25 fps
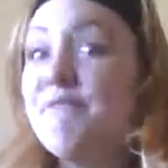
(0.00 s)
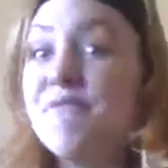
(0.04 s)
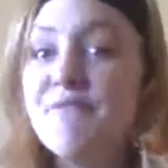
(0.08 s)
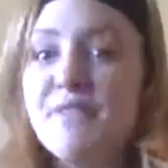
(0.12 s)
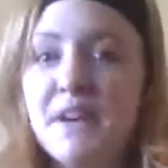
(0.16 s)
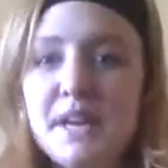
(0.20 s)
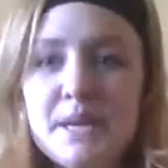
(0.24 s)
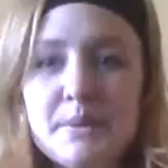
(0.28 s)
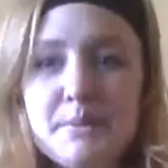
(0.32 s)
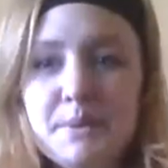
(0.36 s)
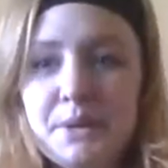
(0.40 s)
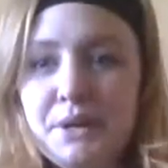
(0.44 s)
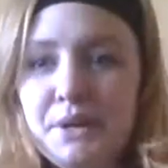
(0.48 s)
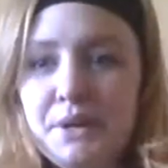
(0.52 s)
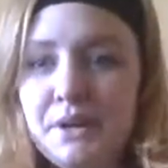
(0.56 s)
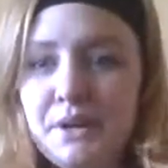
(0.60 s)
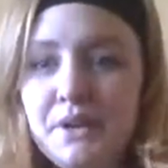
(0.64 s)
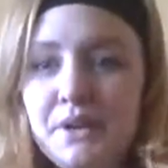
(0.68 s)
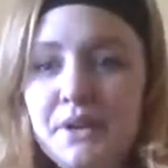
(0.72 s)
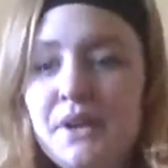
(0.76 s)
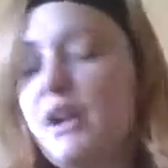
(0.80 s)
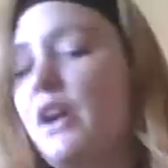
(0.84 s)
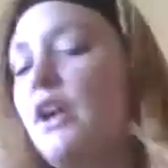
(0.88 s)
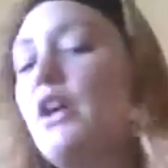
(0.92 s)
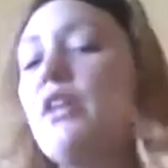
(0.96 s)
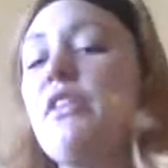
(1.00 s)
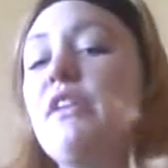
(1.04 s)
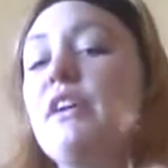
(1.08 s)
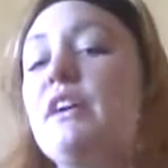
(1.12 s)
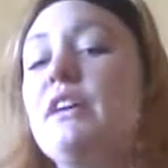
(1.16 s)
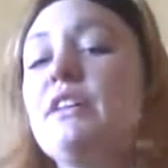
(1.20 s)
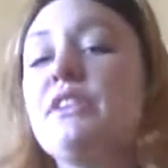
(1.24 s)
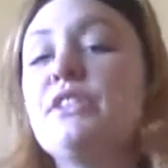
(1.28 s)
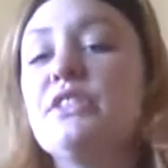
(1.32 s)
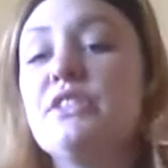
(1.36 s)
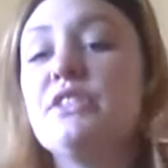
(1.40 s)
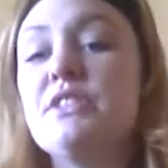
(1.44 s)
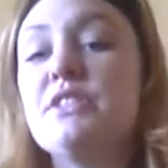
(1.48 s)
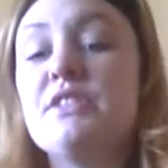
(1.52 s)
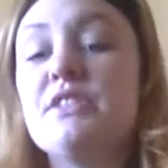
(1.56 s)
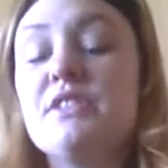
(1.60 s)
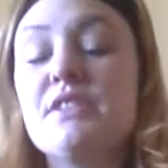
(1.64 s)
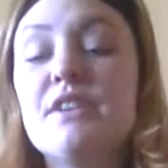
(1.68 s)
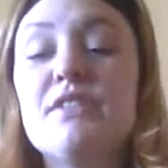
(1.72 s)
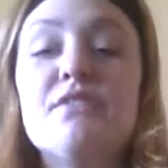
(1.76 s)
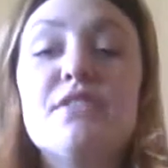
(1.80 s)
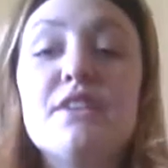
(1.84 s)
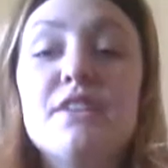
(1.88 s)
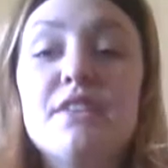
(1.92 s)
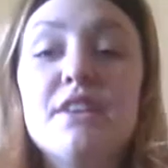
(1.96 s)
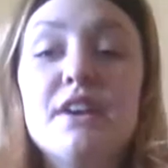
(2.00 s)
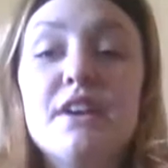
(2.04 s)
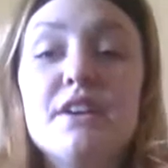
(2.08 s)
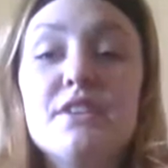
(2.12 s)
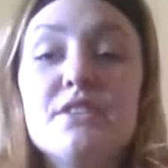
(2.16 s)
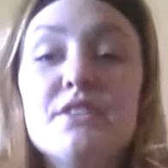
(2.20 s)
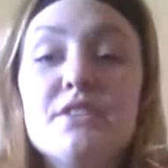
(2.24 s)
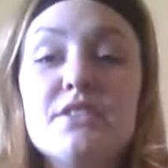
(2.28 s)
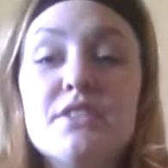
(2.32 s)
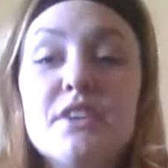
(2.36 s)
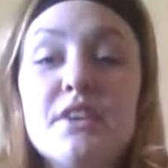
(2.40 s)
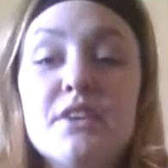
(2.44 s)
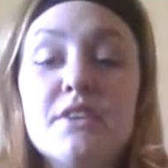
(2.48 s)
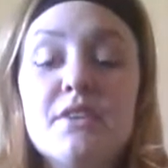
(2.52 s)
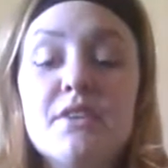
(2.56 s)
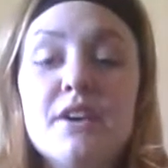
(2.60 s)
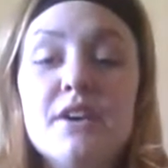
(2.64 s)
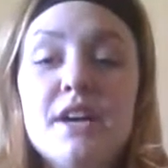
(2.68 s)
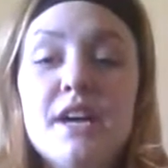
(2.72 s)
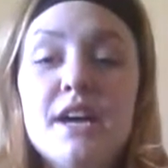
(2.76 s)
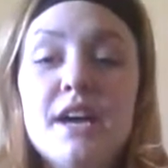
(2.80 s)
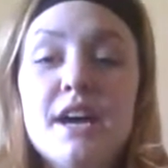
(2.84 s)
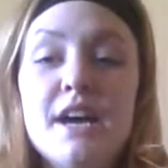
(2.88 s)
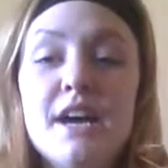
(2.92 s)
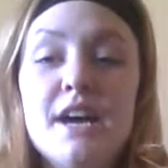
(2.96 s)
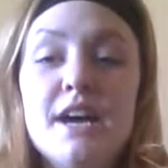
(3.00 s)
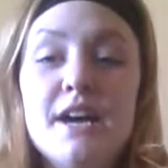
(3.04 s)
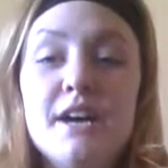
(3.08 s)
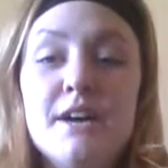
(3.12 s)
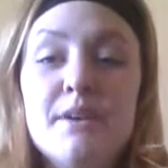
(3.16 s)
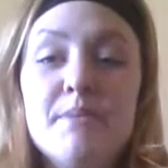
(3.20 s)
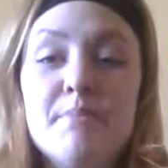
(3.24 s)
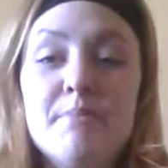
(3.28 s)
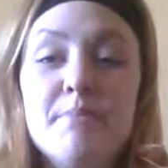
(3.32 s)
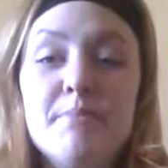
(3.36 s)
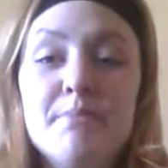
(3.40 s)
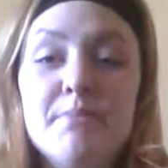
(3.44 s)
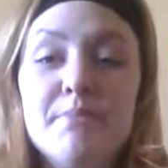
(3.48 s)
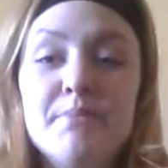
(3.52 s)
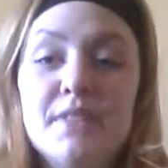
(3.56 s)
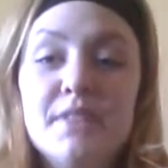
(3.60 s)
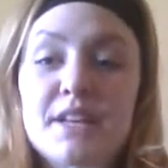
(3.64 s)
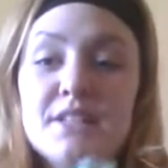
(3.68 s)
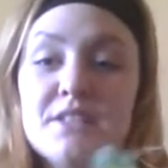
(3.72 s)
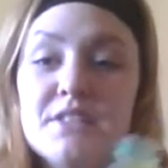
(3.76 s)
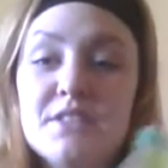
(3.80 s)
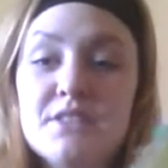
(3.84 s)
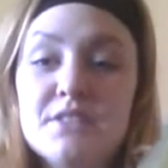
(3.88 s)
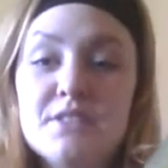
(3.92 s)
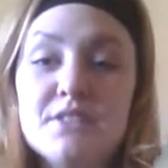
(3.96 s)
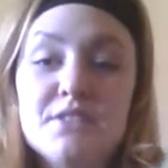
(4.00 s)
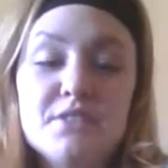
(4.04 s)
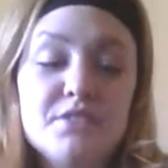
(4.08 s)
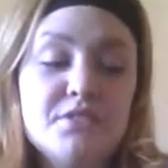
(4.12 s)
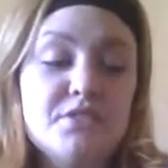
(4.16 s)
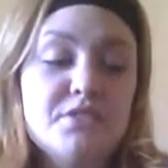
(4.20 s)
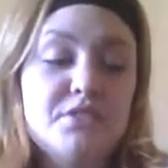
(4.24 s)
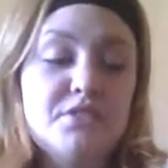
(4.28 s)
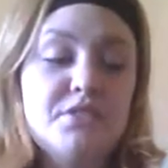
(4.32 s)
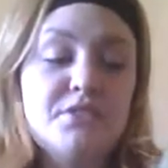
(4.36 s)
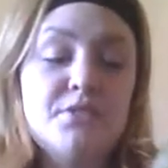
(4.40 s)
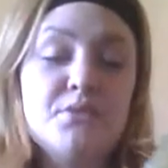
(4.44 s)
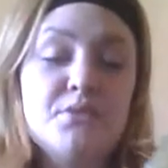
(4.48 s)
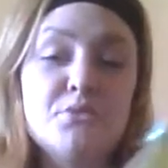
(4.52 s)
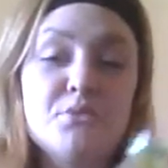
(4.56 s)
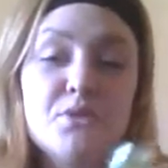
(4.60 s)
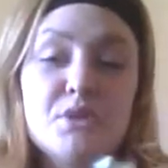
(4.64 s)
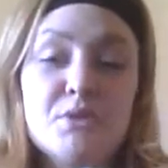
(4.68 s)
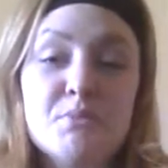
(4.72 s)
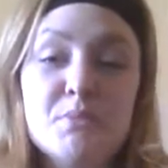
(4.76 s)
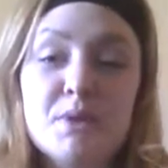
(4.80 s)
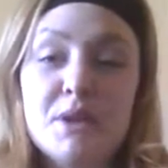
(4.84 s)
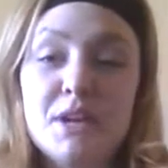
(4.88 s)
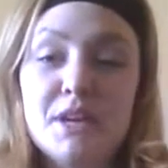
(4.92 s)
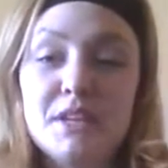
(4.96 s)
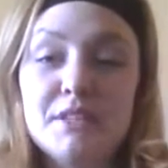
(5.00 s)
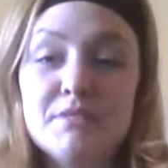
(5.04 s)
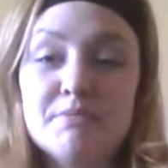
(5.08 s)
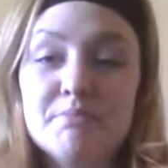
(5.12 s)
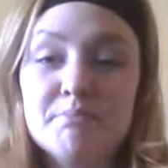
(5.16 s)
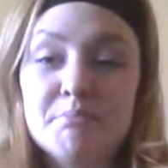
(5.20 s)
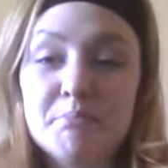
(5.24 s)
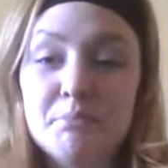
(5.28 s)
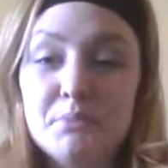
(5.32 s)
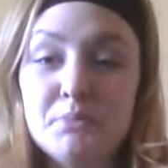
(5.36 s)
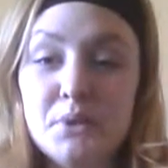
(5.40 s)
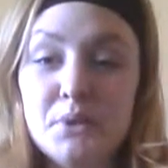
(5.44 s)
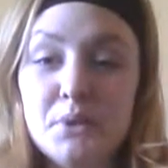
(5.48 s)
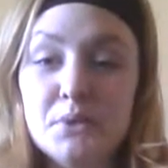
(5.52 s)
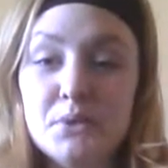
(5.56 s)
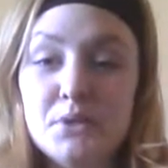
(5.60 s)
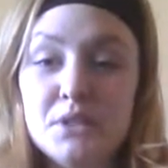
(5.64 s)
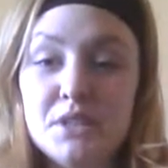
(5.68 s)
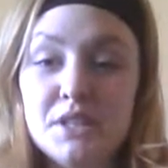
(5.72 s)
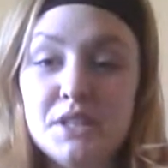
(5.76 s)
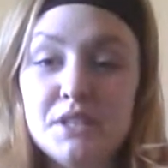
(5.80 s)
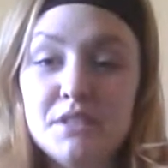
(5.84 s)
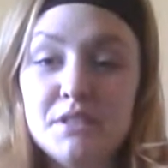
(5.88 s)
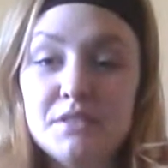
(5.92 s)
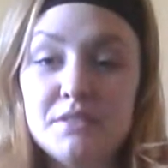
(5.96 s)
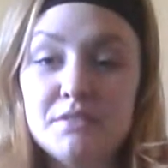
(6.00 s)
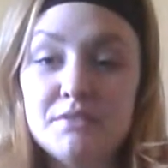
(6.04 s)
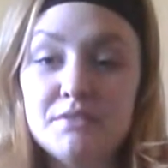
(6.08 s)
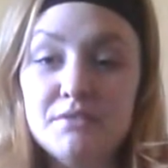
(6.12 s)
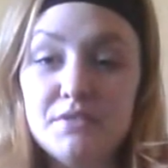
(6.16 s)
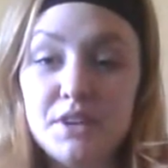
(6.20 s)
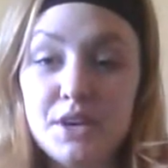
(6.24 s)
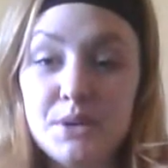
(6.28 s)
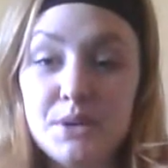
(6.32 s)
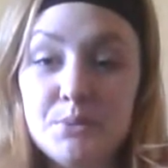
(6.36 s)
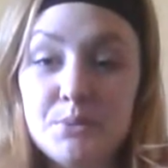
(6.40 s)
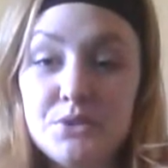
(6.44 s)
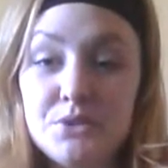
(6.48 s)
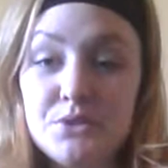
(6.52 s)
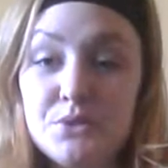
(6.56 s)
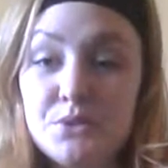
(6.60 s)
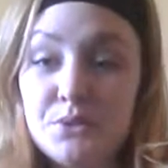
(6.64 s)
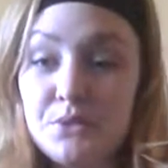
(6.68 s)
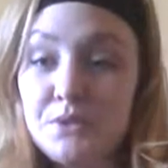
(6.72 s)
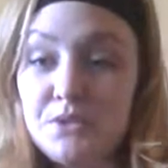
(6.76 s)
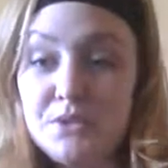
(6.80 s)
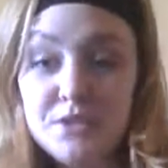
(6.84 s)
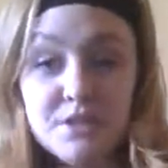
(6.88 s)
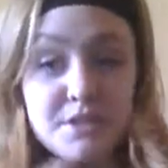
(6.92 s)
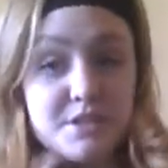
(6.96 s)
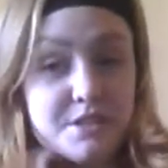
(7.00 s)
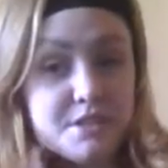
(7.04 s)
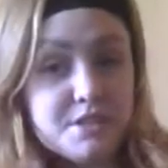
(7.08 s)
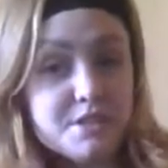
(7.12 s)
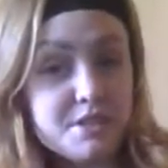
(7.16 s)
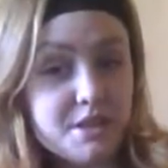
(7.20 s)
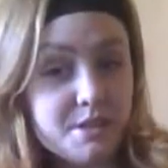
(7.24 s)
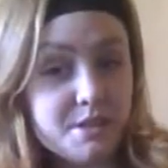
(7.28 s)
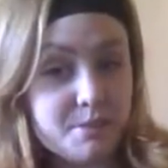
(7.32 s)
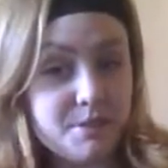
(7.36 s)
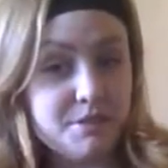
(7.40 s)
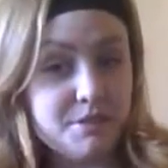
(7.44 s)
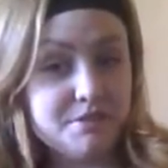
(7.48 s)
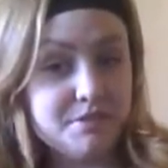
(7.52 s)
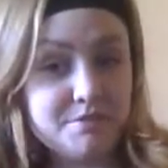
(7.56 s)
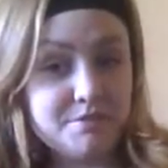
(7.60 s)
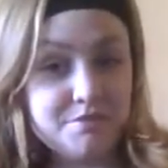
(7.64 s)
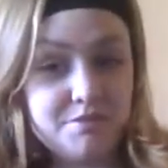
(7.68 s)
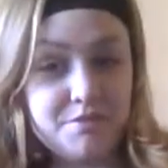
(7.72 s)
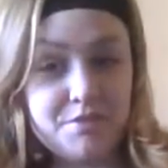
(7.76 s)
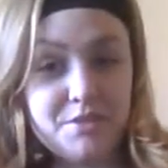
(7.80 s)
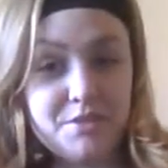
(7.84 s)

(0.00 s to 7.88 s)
fiber, all that good stuff in there. So that's one of my protein and fiber sources. I mean,